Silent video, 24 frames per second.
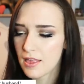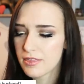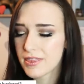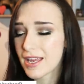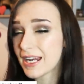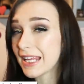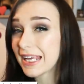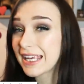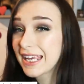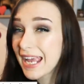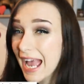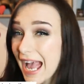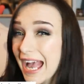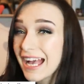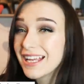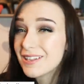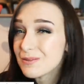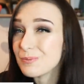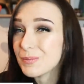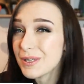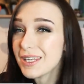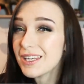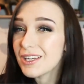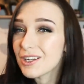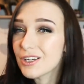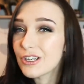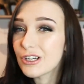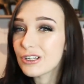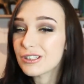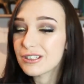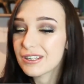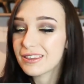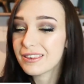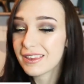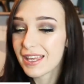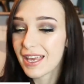then it can be a
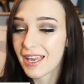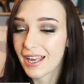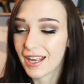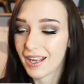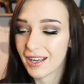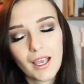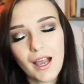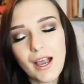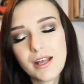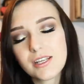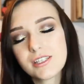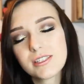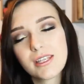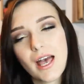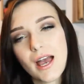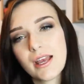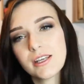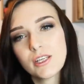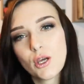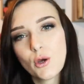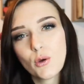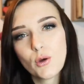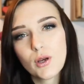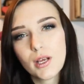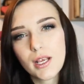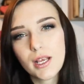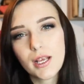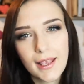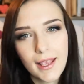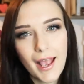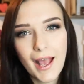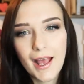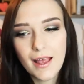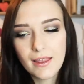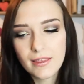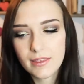good thing. I don't
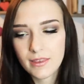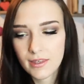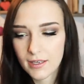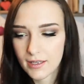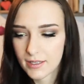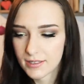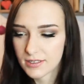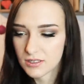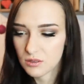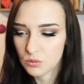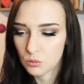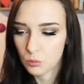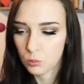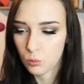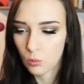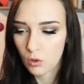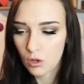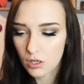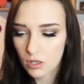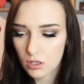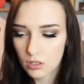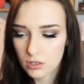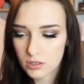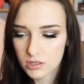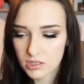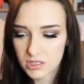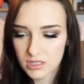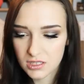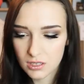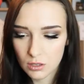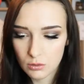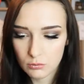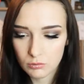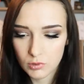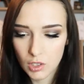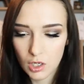get this. What's
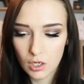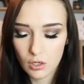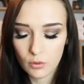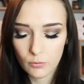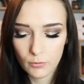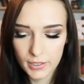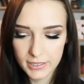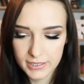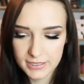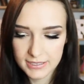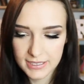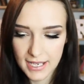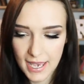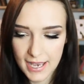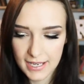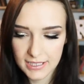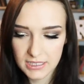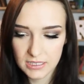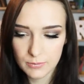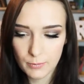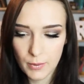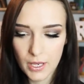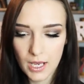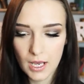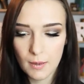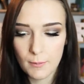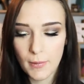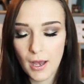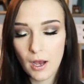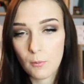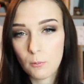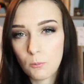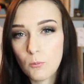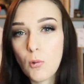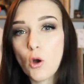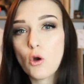so wrong with sex being
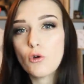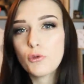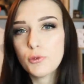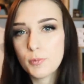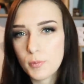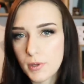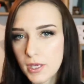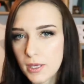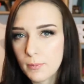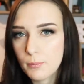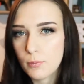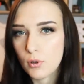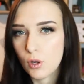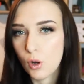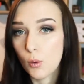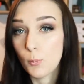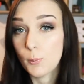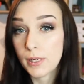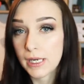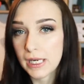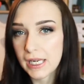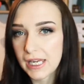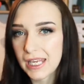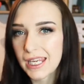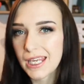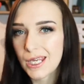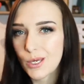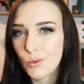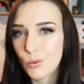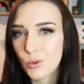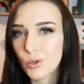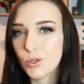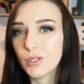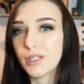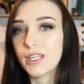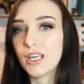about both people being
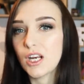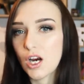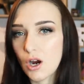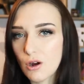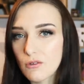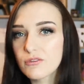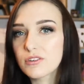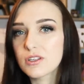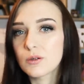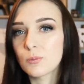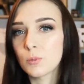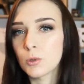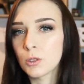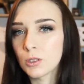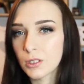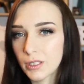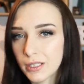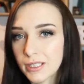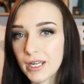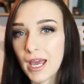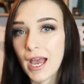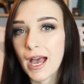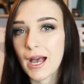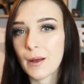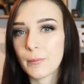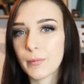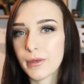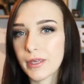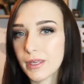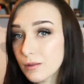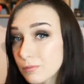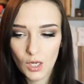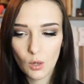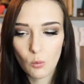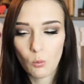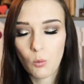equally comfortable and
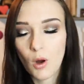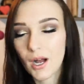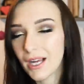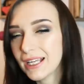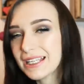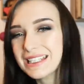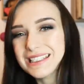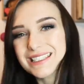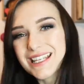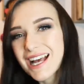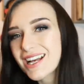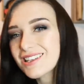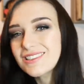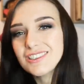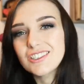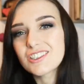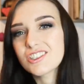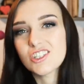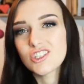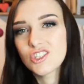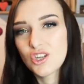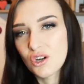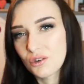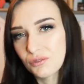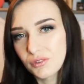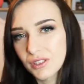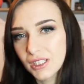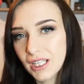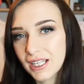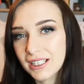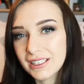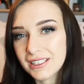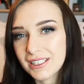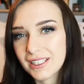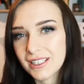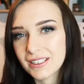happy? Why is that such a novel
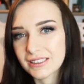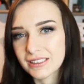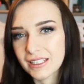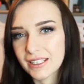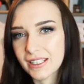idea to